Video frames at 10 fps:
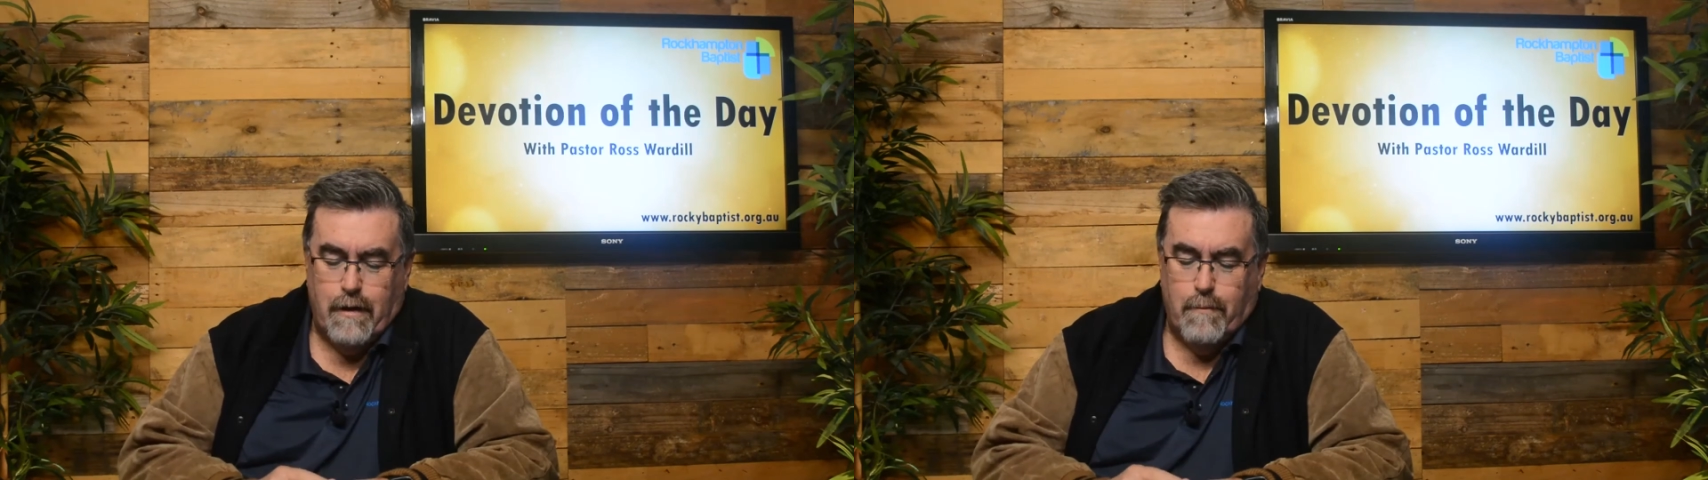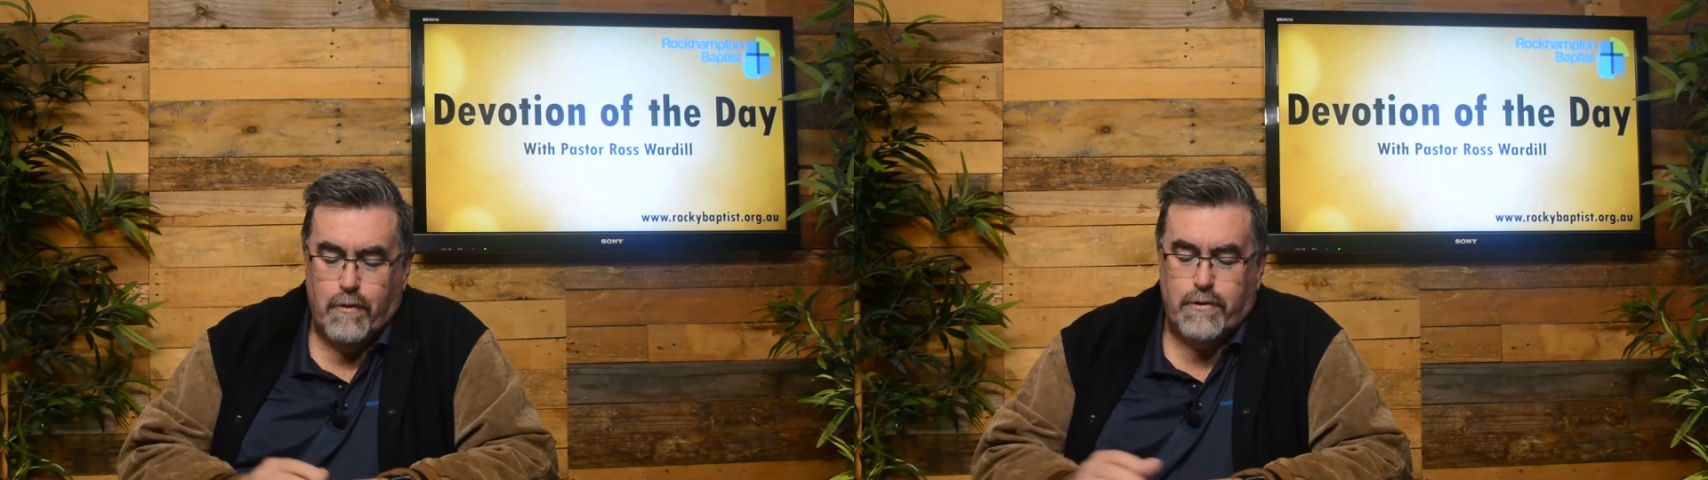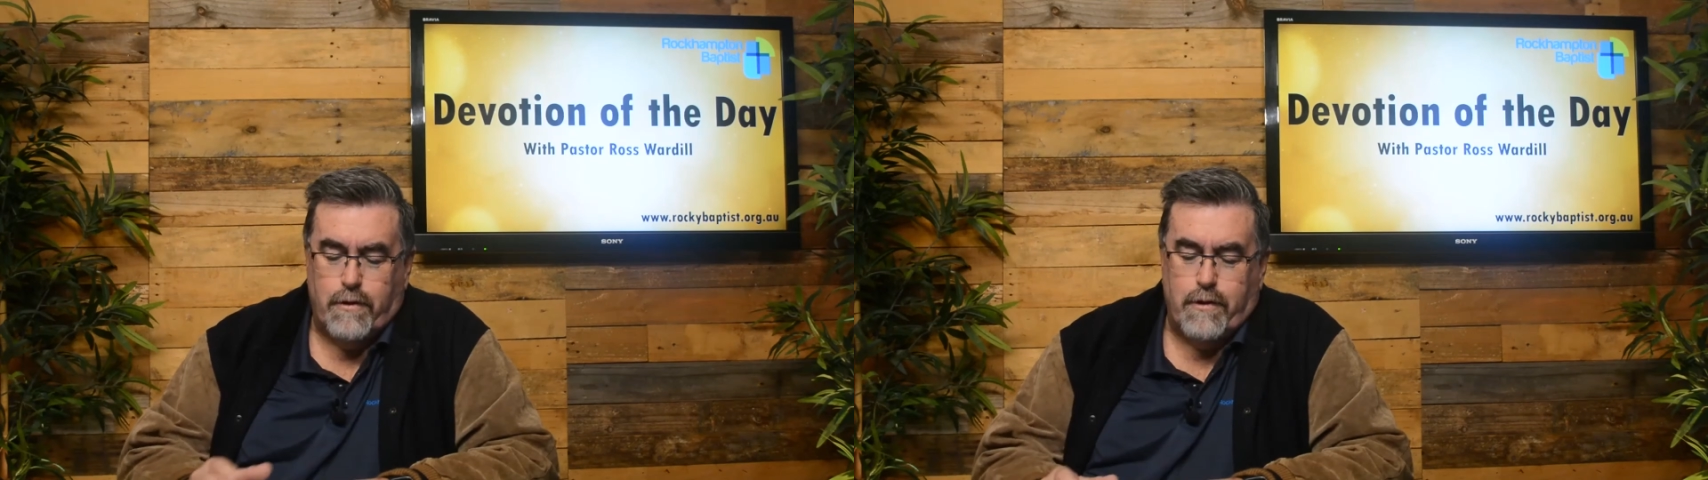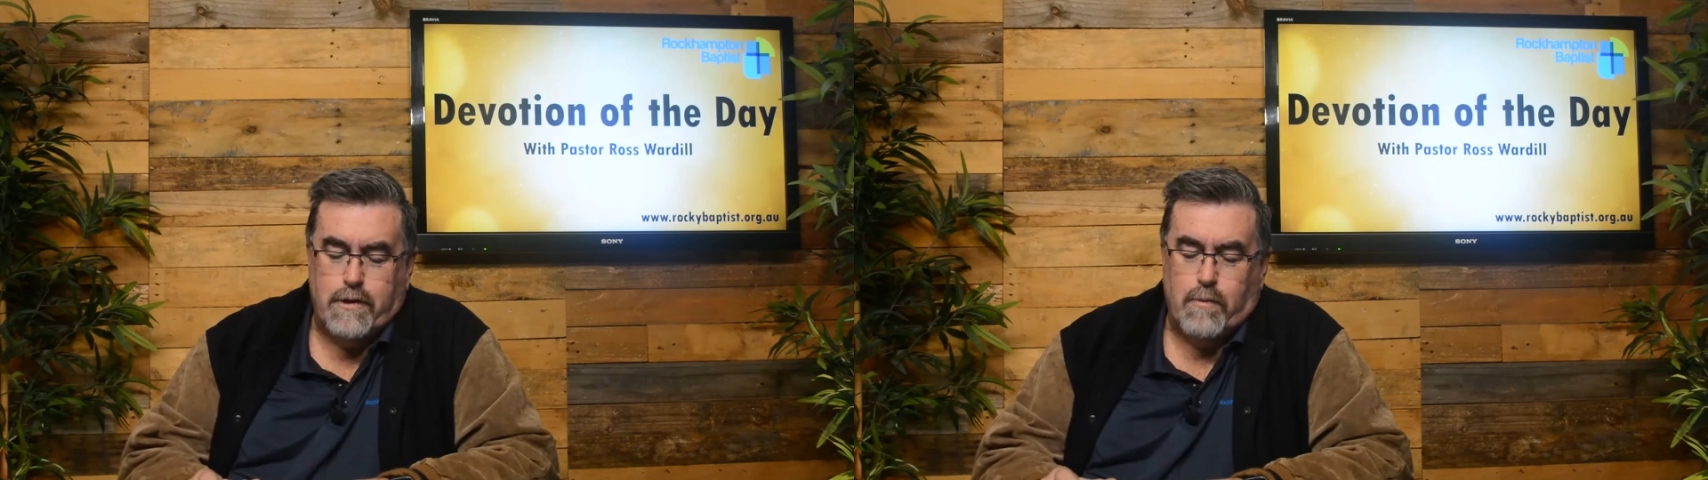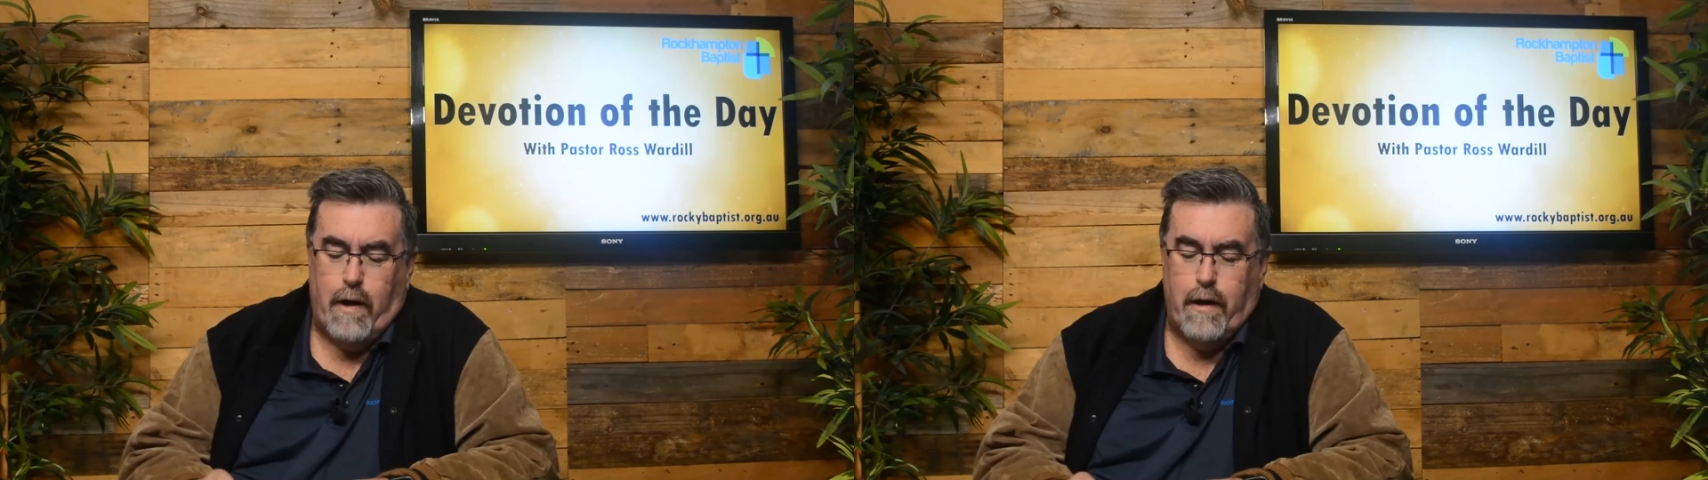puts it this
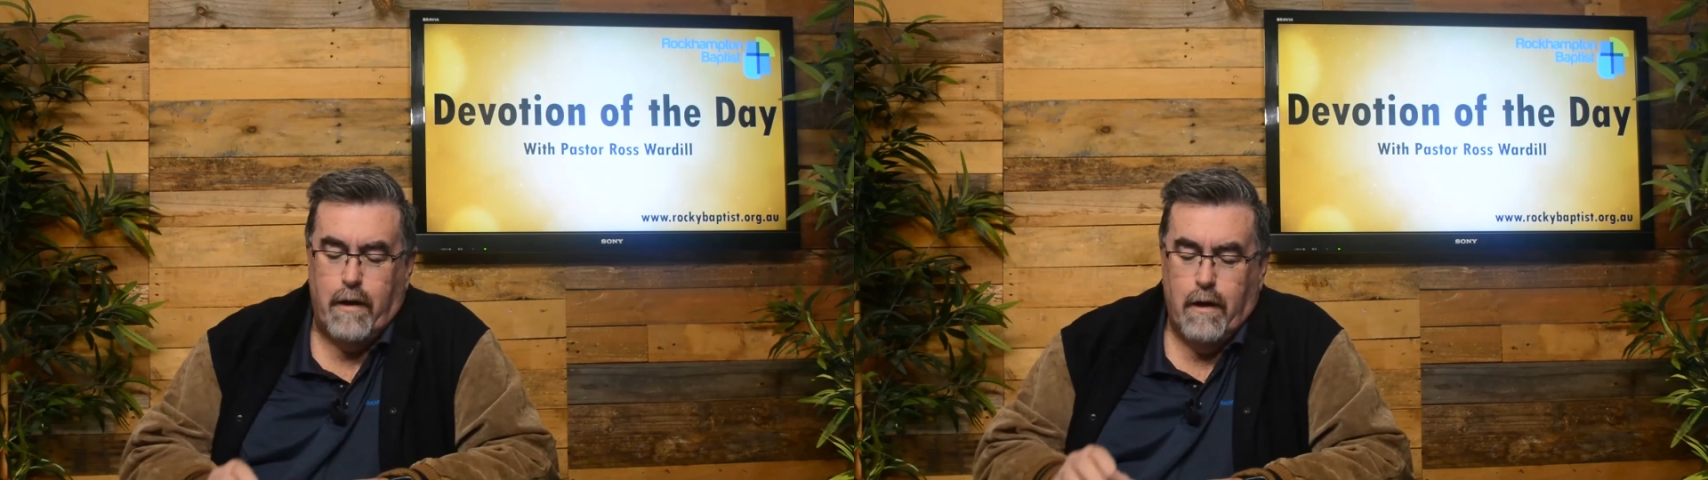way: